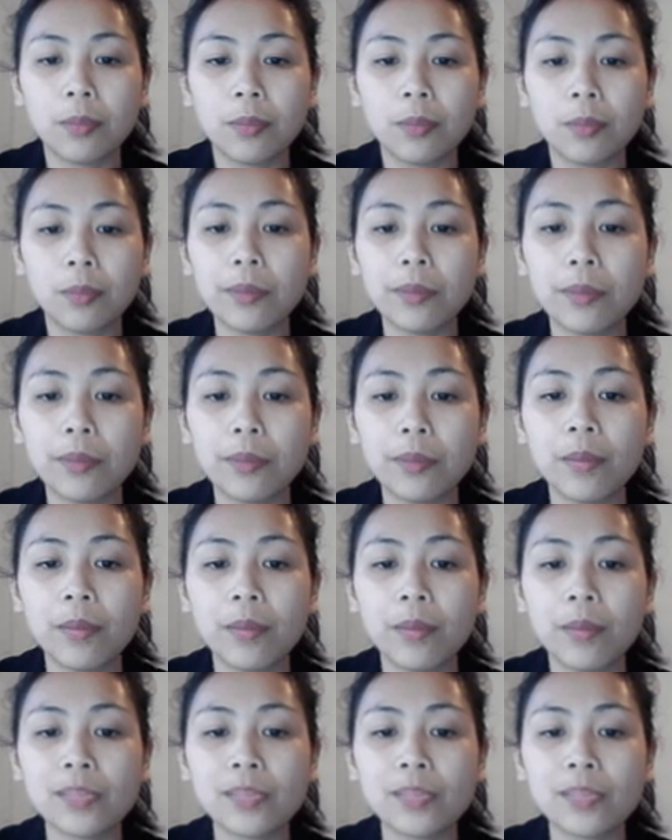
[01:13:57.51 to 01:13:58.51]

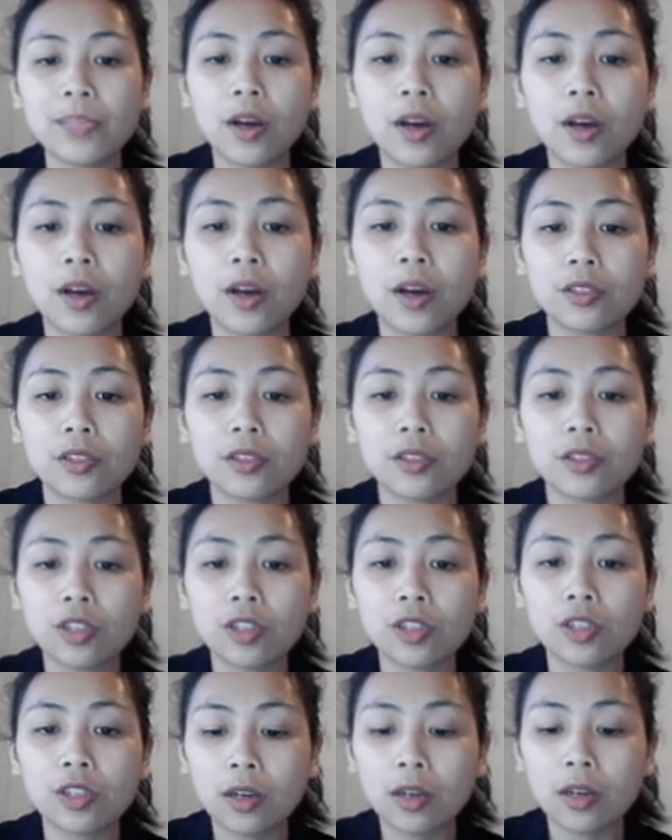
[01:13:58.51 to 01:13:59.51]
Baseball and
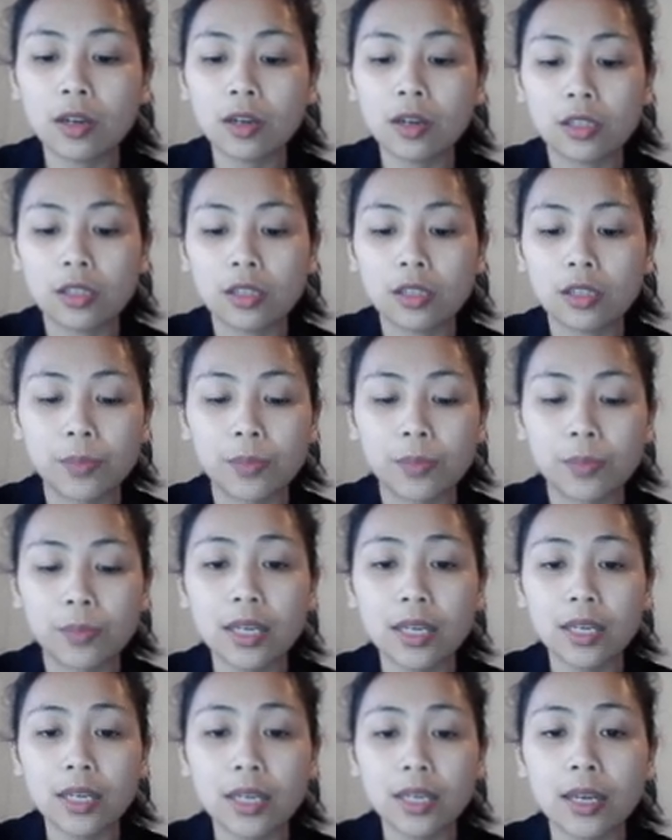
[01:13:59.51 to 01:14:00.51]
soccer is
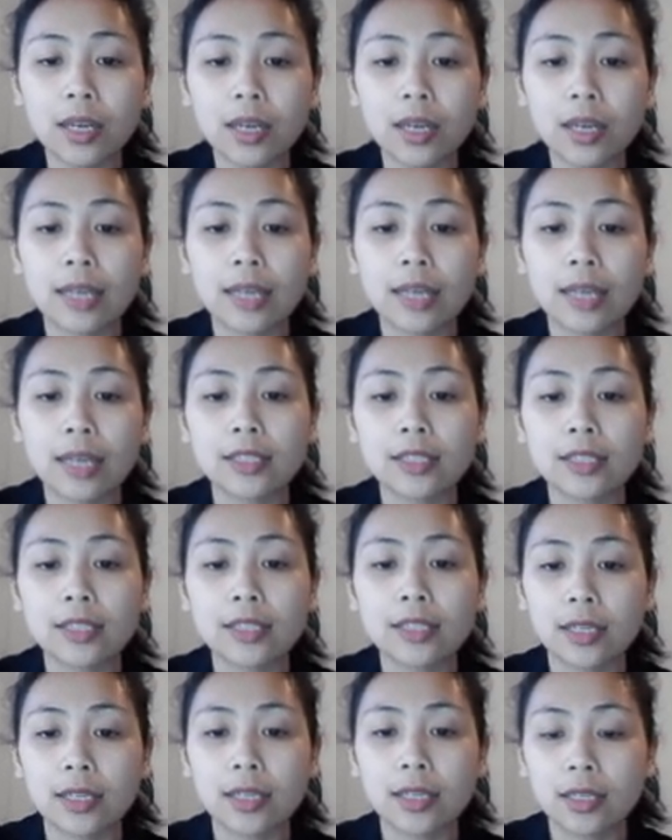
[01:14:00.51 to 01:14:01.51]
B and
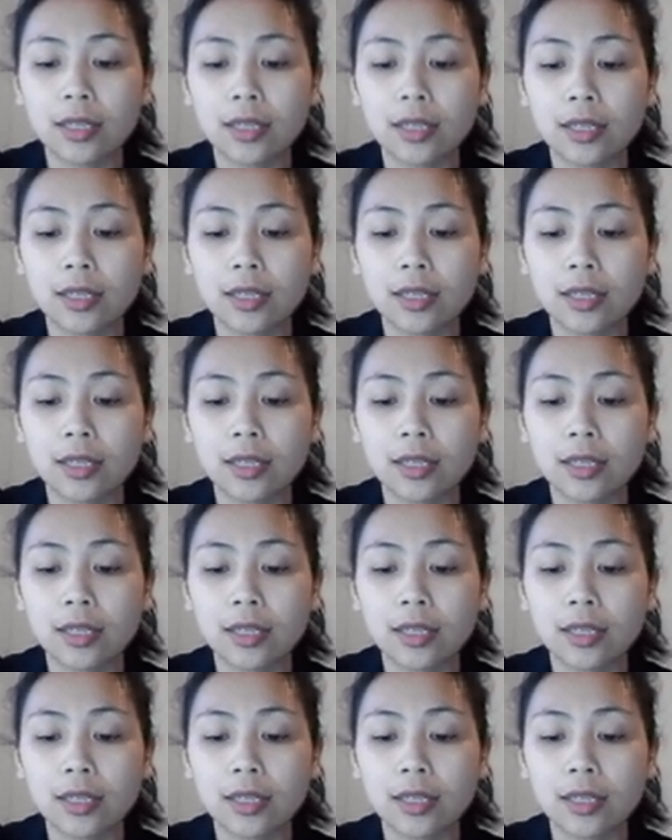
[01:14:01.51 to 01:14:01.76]
C.